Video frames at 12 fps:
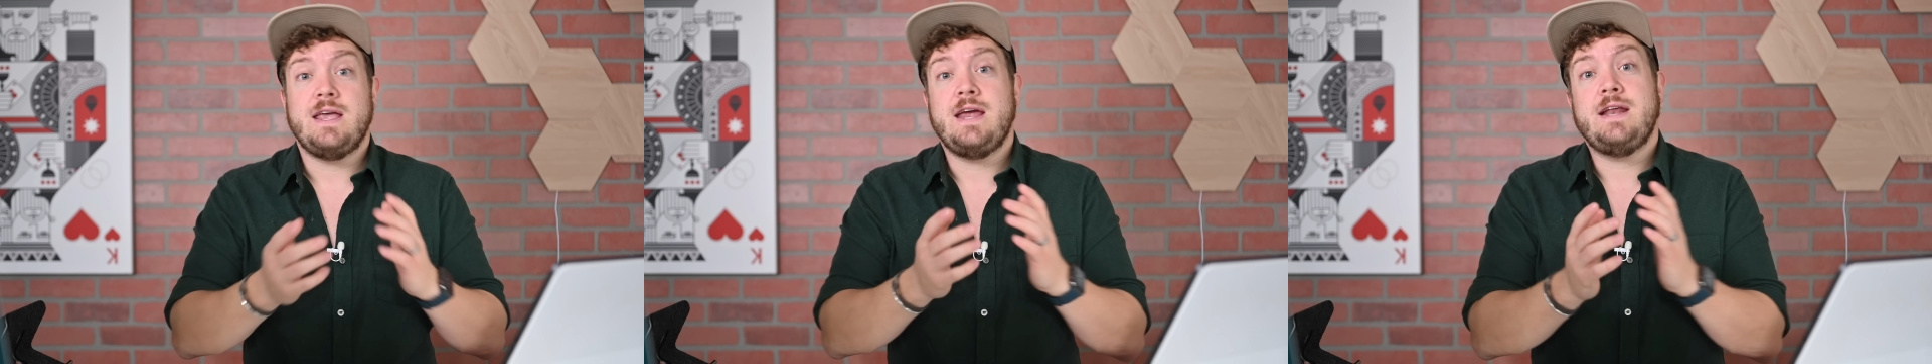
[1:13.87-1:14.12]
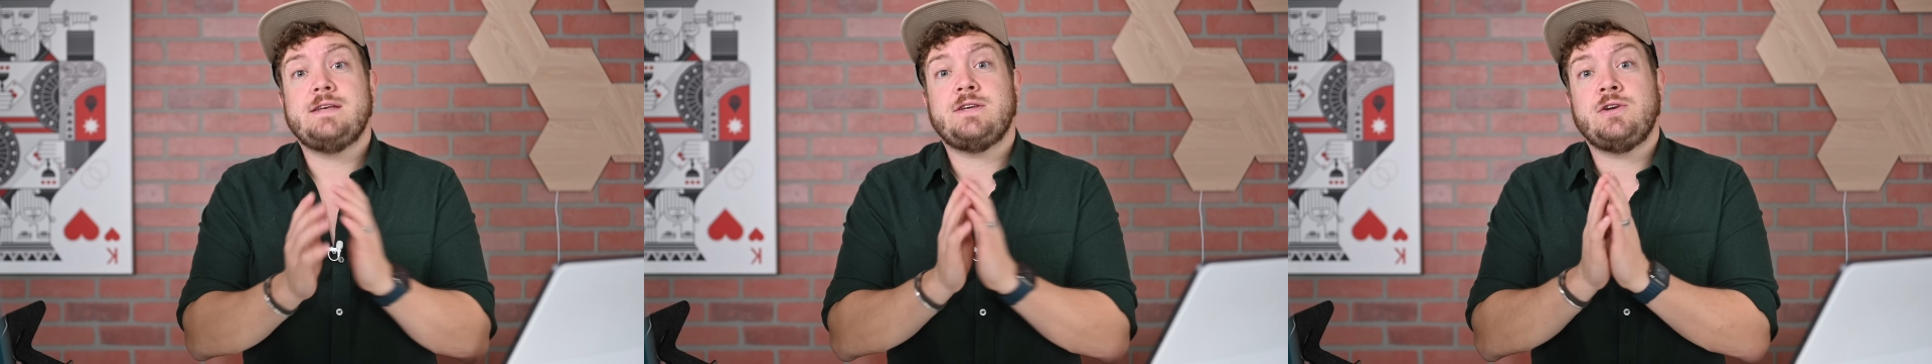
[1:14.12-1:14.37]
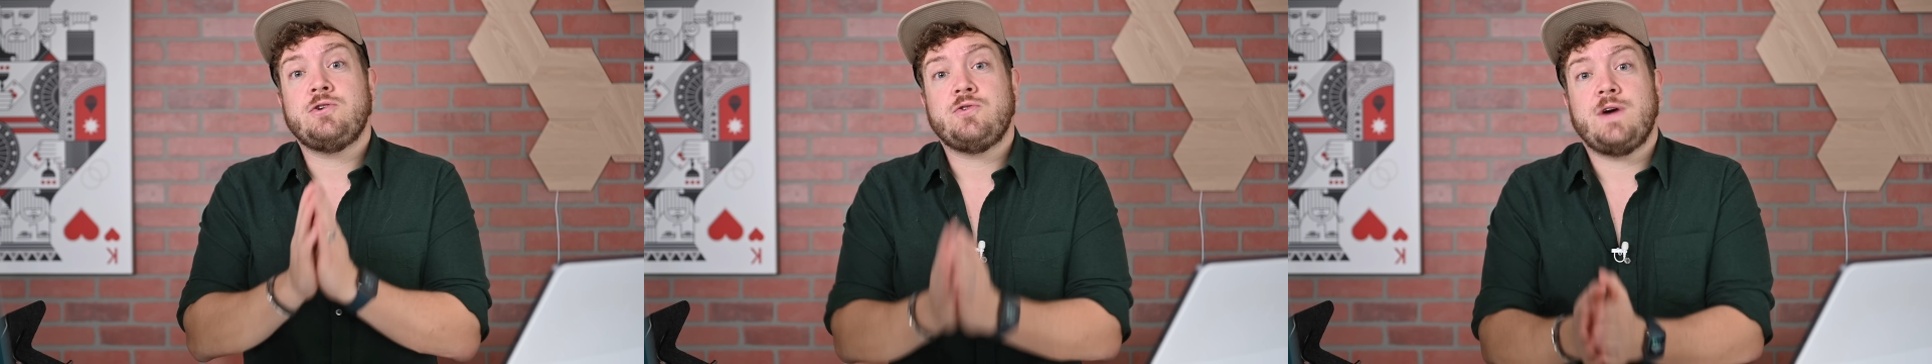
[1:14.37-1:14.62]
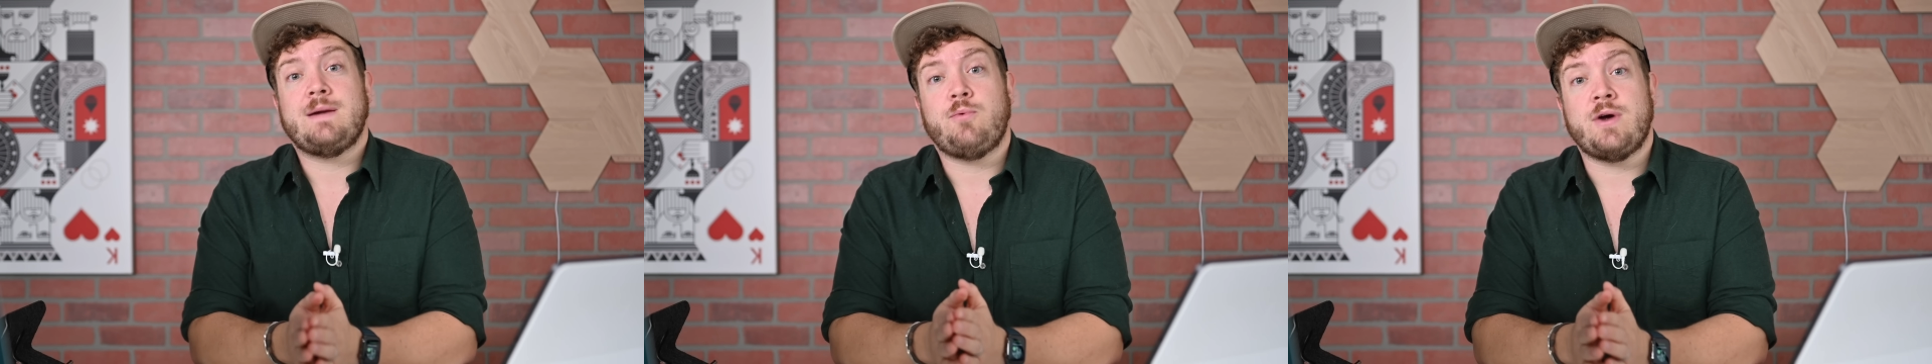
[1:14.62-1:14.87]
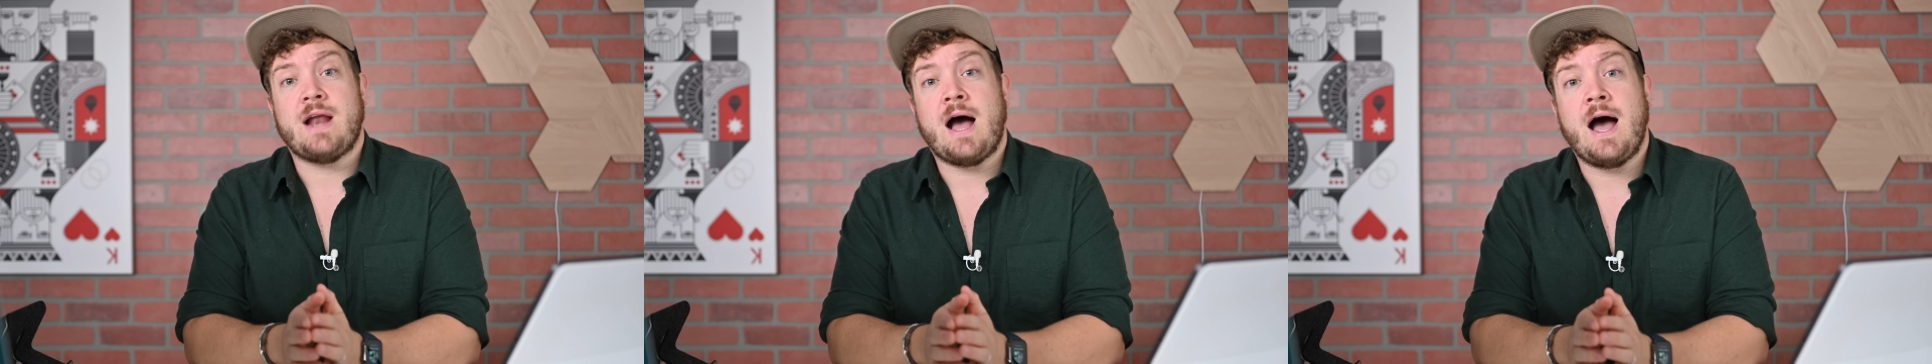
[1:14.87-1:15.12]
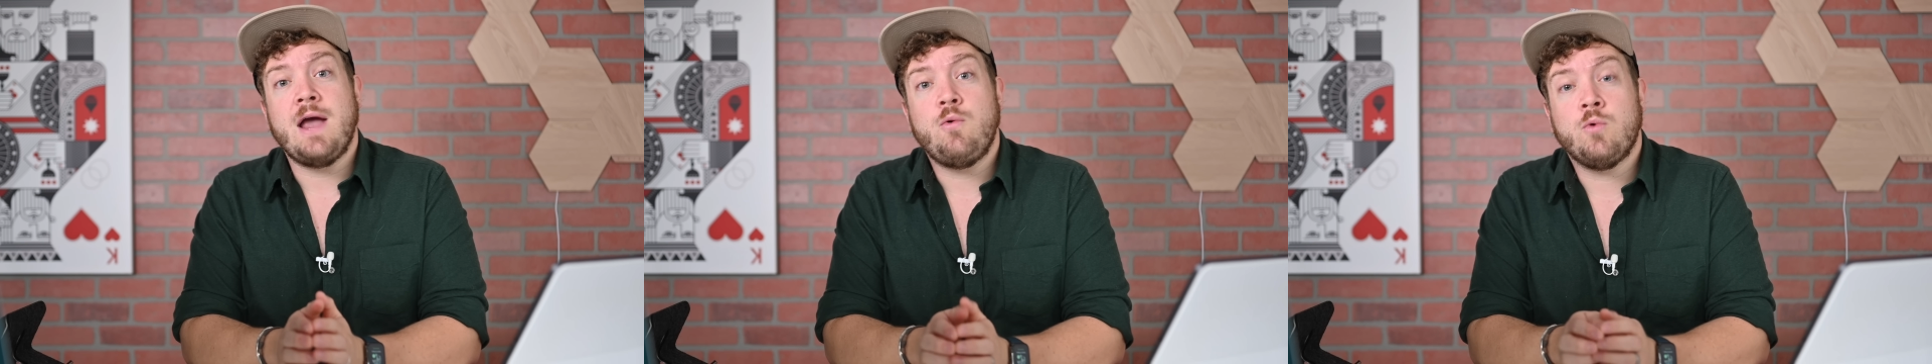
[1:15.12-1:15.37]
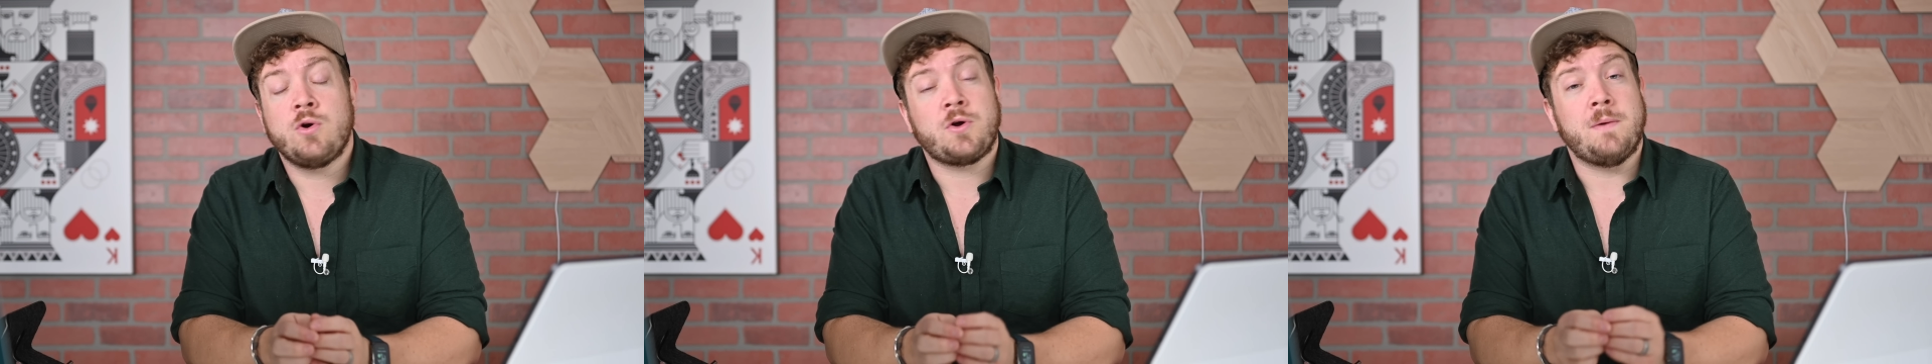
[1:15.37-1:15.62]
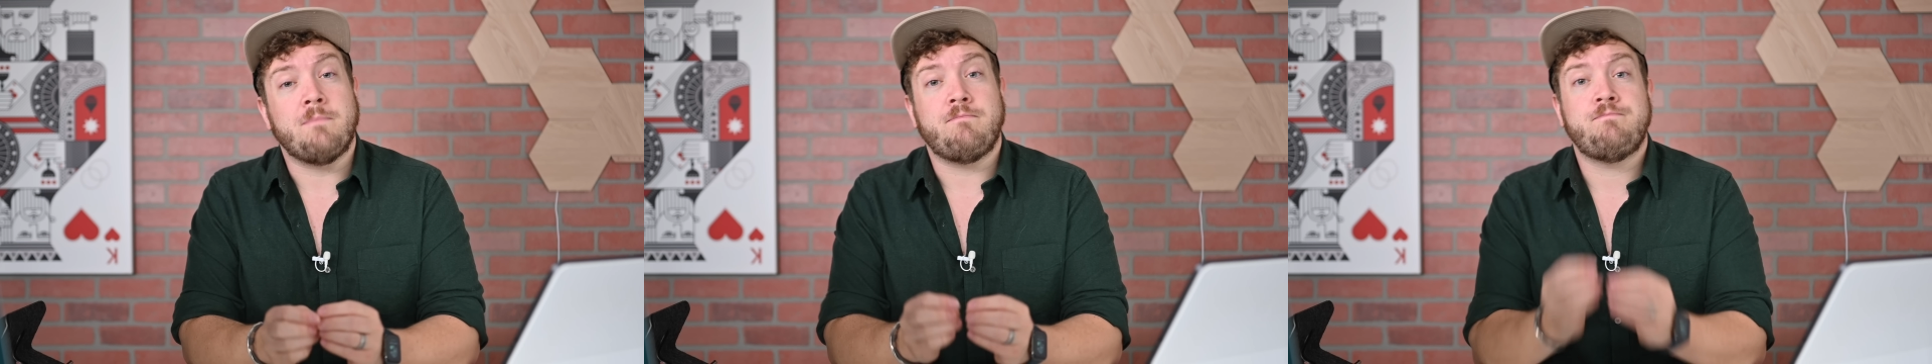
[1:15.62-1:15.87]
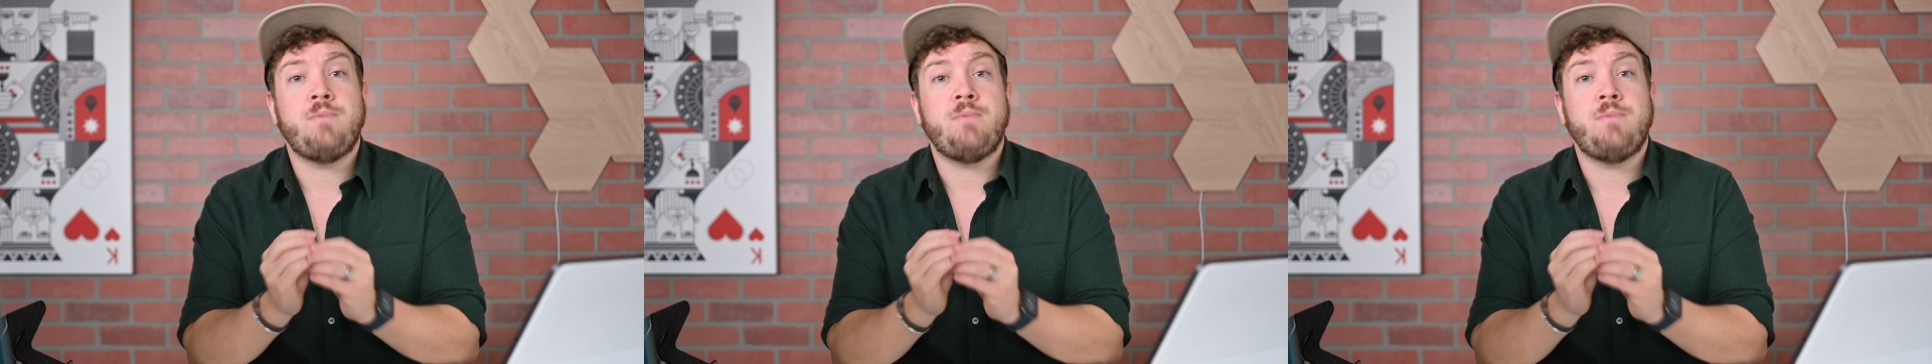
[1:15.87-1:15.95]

It is incredible, and I work on